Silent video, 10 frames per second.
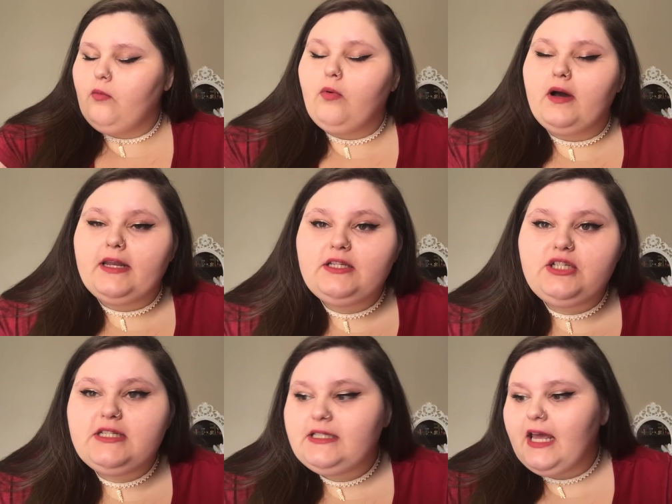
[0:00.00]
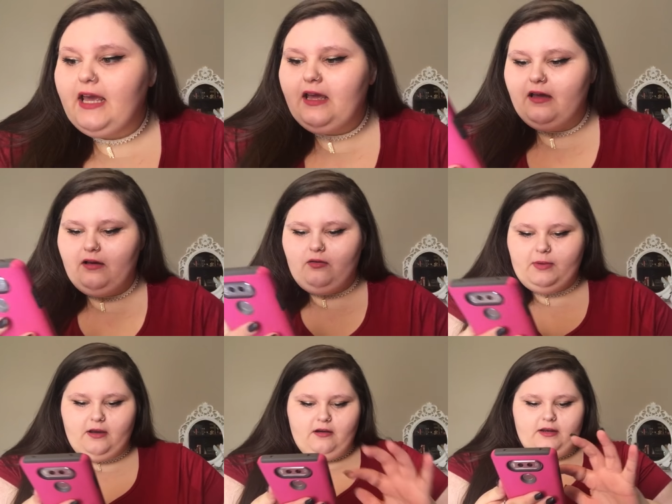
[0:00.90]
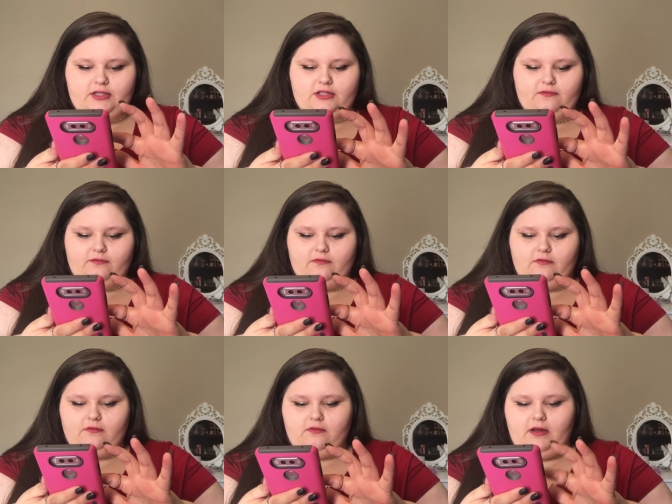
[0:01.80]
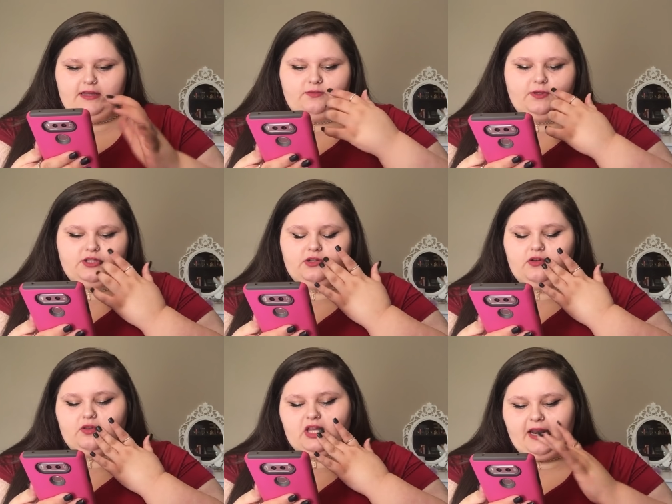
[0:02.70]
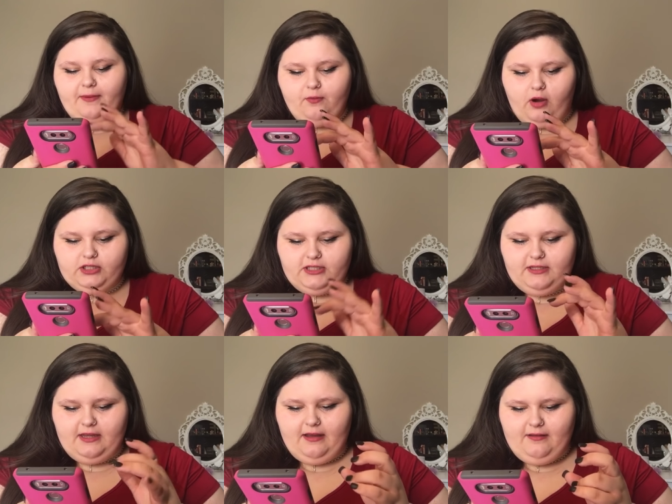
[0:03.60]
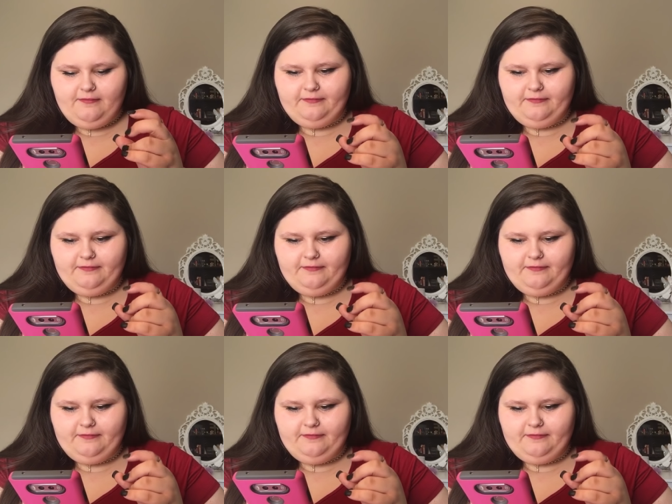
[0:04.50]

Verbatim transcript: What did she say? Oh my god, I should have. I swear she. Can I rewatch it? Yeah?